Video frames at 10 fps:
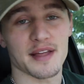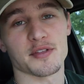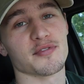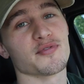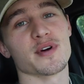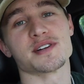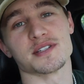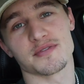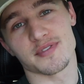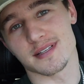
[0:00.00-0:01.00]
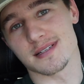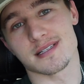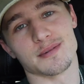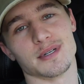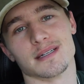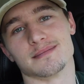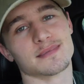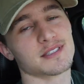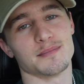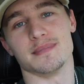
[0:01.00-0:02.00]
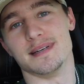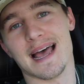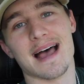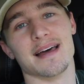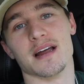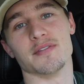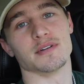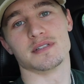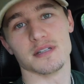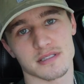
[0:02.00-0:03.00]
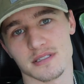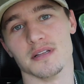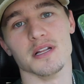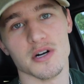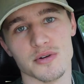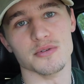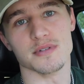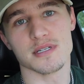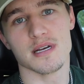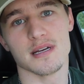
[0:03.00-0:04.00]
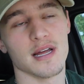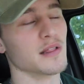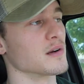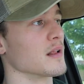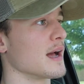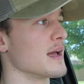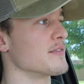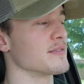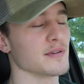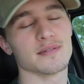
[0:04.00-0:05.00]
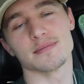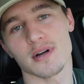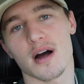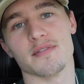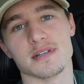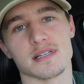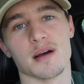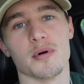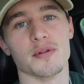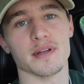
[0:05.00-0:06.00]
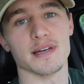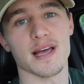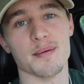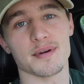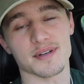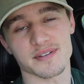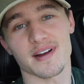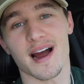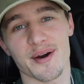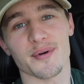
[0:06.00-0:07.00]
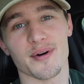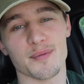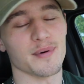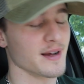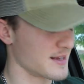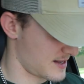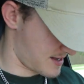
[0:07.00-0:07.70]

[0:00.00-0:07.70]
got the freshest fit that someone, some dad ever took to Lowe's in their life. Obviously, I'm only a dad because of Cairo, but